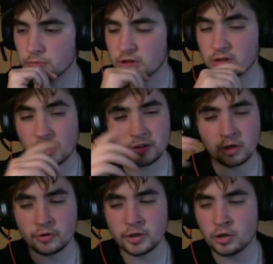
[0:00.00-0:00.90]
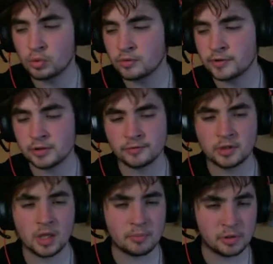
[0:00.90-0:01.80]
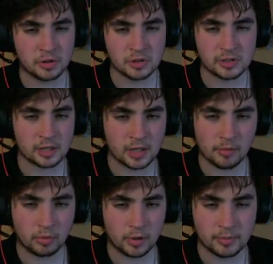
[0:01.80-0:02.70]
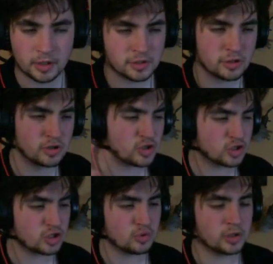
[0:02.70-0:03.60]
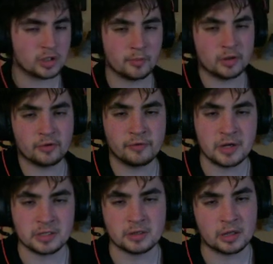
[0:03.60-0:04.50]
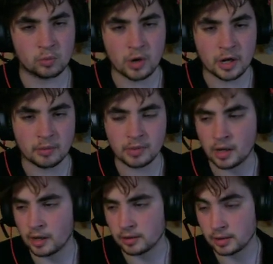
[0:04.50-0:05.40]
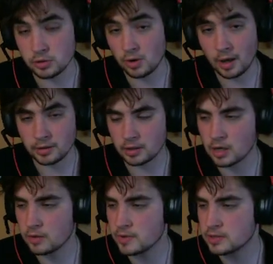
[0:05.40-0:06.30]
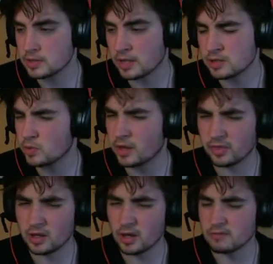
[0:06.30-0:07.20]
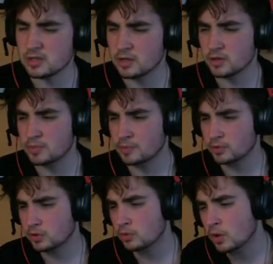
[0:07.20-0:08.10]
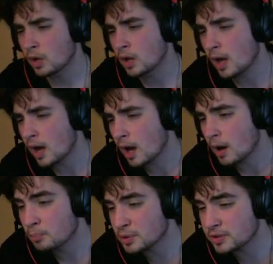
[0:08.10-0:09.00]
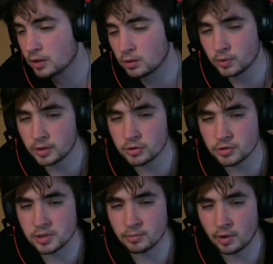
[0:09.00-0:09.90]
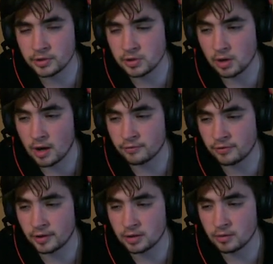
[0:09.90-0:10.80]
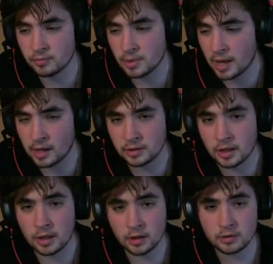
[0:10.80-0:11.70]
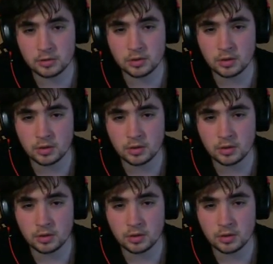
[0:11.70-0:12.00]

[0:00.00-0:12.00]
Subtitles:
They're the equivalent of clay pigeons at that point because you're just shooting them in the face and then running by. That's what I did anyways, and that's what I think I've seen other people do. But they're a really interesting monster. I've fought them hand to hand.